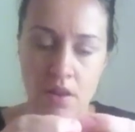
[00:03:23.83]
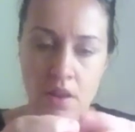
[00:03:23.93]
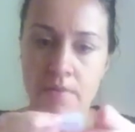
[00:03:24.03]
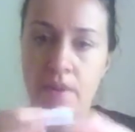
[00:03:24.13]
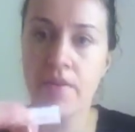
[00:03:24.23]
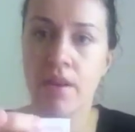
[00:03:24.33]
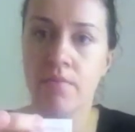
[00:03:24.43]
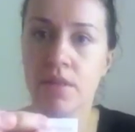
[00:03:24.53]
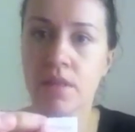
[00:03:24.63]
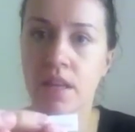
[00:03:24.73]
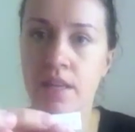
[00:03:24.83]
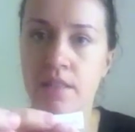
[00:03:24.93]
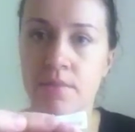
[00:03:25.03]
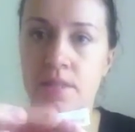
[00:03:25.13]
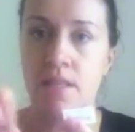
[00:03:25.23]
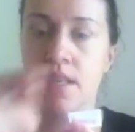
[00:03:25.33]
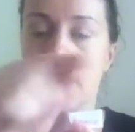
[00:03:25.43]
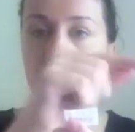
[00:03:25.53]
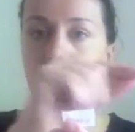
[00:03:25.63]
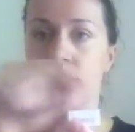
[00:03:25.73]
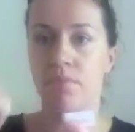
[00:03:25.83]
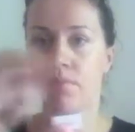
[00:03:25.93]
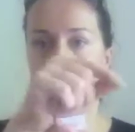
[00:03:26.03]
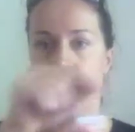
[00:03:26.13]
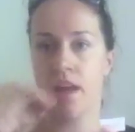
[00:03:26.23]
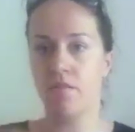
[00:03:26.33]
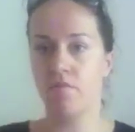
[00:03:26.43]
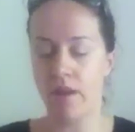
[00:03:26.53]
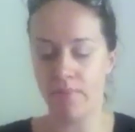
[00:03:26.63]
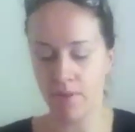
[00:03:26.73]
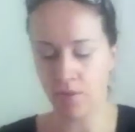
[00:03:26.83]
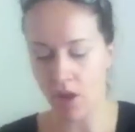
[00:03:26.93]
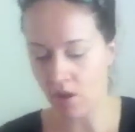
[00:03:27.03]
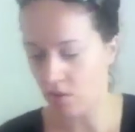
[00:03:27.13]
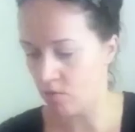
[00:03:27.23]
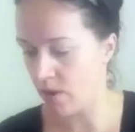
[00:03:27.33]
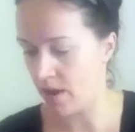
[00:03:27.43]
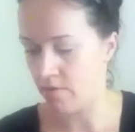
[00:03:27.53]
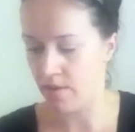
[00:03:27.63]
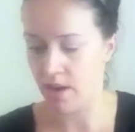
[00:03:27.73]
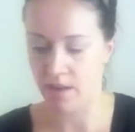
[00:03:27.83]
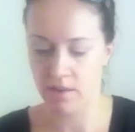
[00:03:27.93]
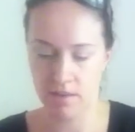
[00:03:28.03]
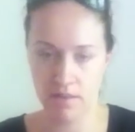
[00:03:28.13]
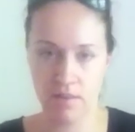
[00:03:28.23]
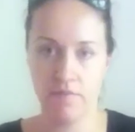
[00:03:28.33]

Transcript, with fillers: Yep, and then I'm just going to get some sticky tape and wrap it the whole way around.